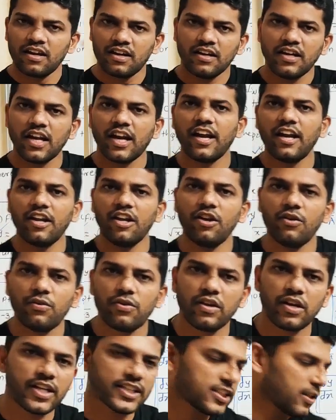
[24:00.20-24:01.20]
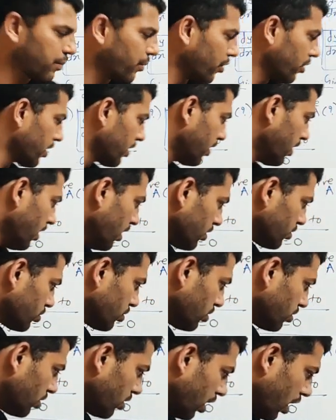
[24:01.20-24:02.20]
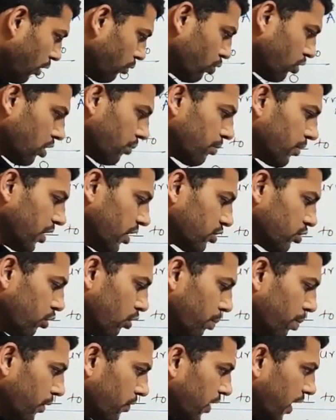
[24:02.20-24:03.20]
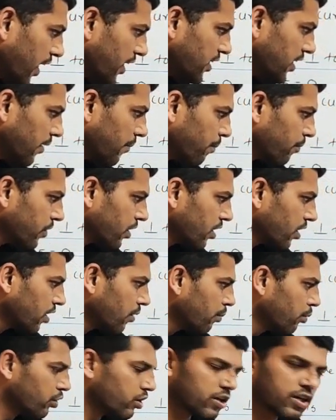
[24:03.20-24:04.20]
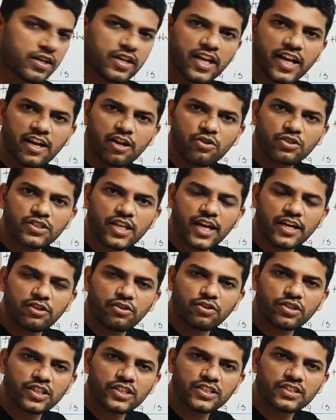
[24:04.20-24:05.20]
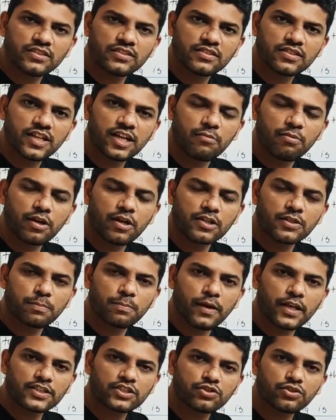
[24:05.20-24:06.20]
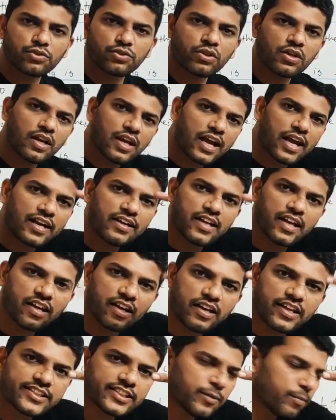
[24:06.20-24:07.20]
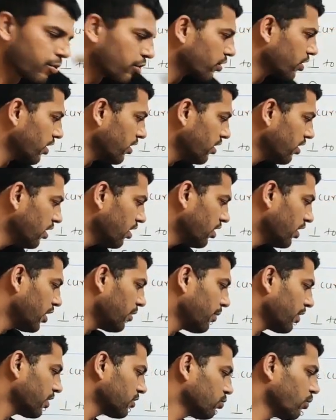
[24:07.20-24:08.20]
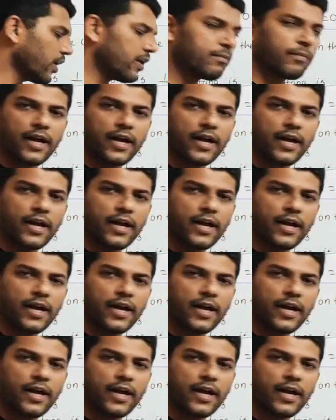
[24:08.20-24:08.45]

negative reciprocal. So how to obtain the slope of tangent? Put a negative sign to this, it becomes plus 2, and take a reciprocal, it becomes 1